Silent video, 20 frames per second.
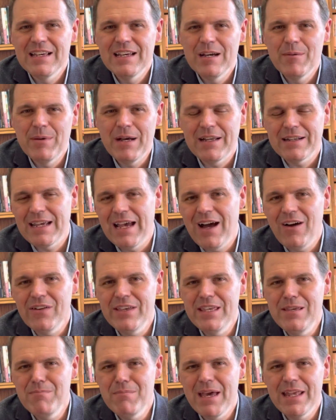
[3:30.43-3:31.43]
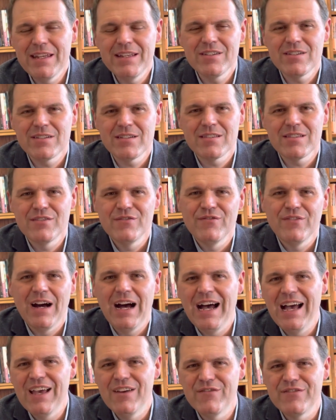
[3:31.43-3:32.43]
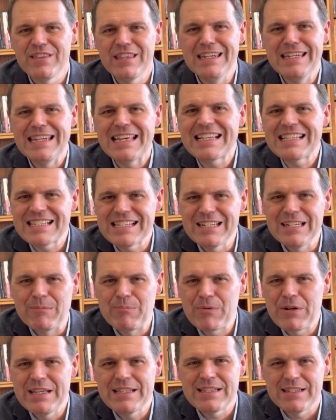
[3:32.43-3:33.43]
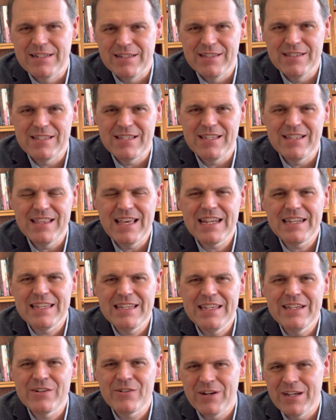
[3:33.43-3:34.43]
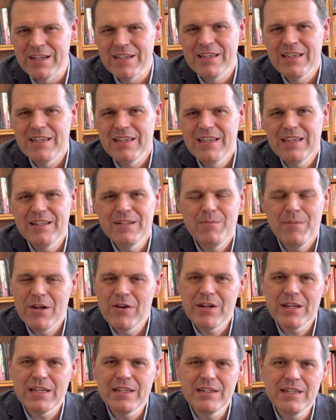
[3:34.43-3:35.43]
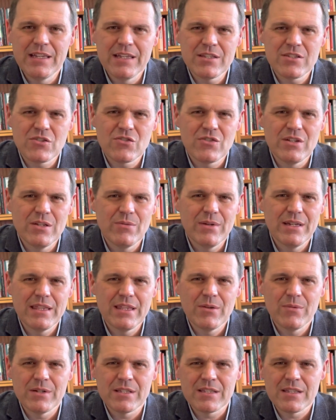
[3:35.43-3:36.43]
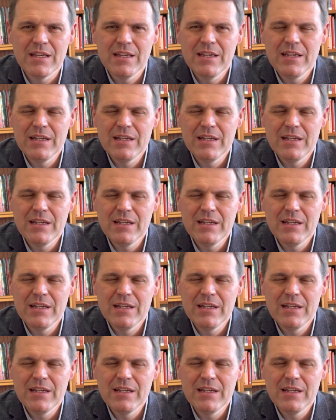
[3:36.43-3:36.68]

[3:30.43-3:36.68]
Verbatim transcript: about how he managed to survive the Nixon presidency, that era in American history where there was